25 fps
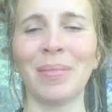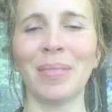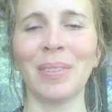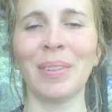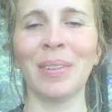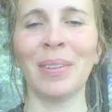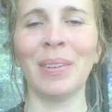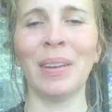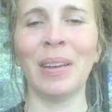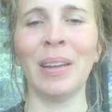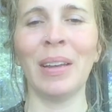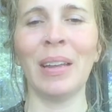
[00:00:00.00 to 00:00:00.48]

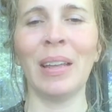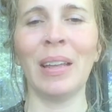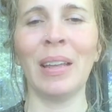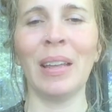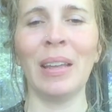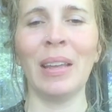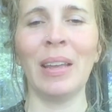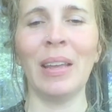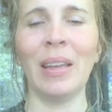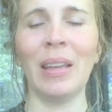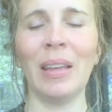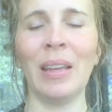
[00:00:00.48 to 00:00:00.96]
Good.
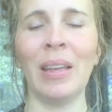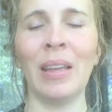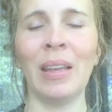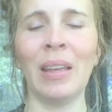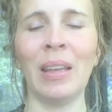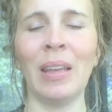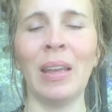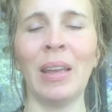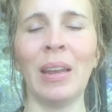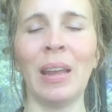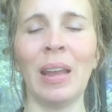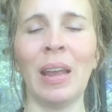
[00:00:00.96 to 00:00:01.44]

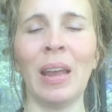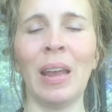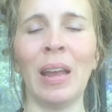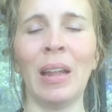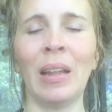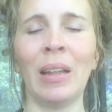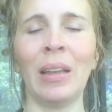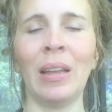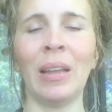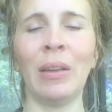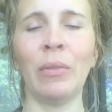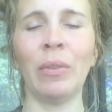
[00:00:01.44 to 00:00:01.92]

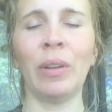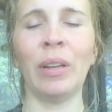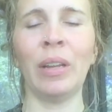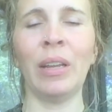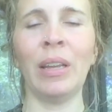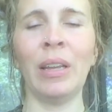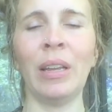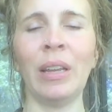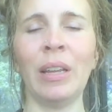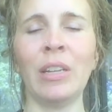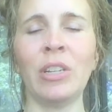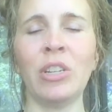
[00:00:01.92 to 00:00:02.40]
Inhaling,
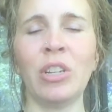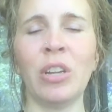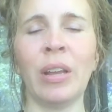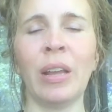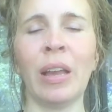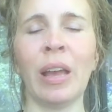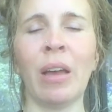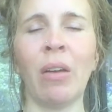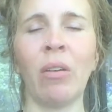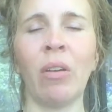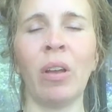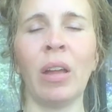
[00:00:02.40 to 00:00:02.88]
reaching
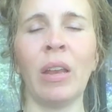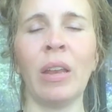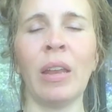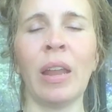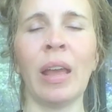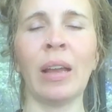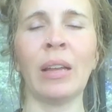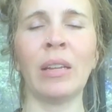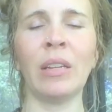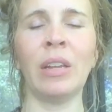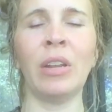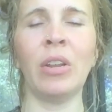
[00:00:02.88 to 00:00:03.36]
out,
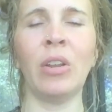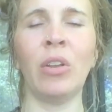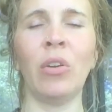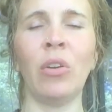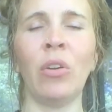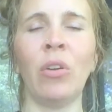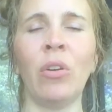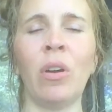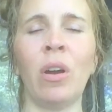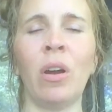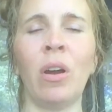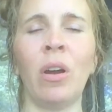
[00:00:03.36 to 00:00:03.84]
connecting
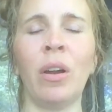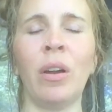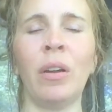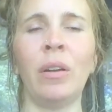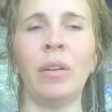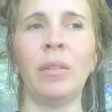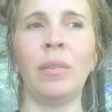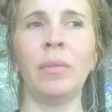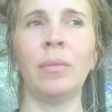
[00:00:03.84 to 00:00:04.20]
your heart.